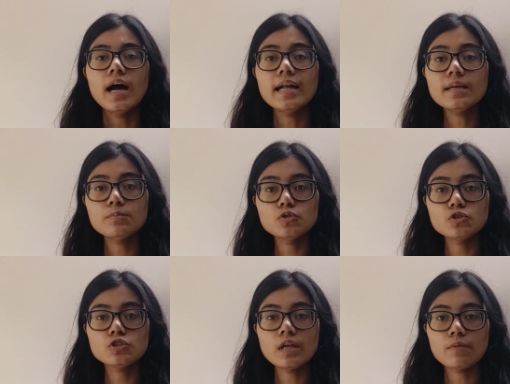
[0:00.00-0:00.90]
and a
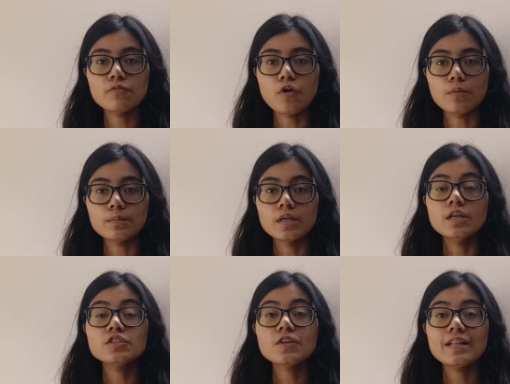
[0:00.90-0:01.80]
Bootstrap form.
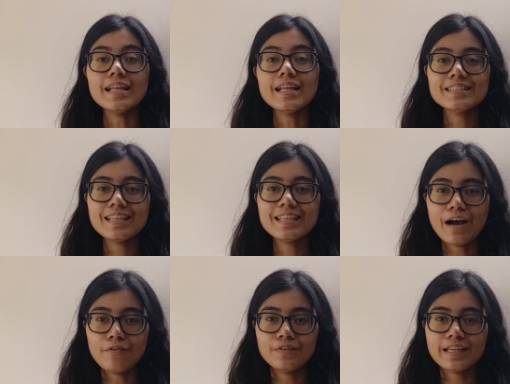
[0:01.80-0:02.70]
So let's see
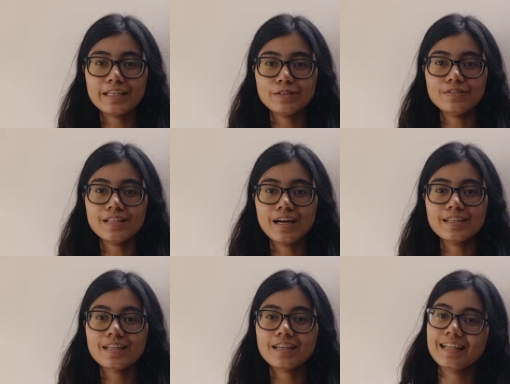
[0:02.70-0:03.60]
how we can do that.
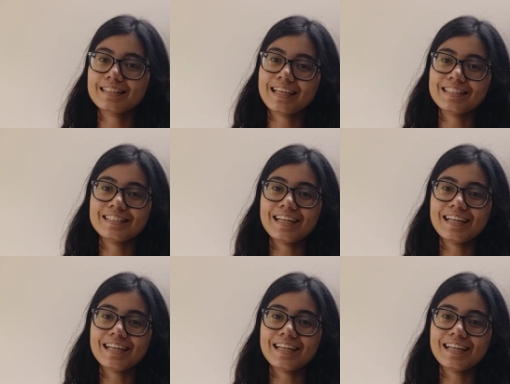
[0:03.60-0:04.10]
Let's get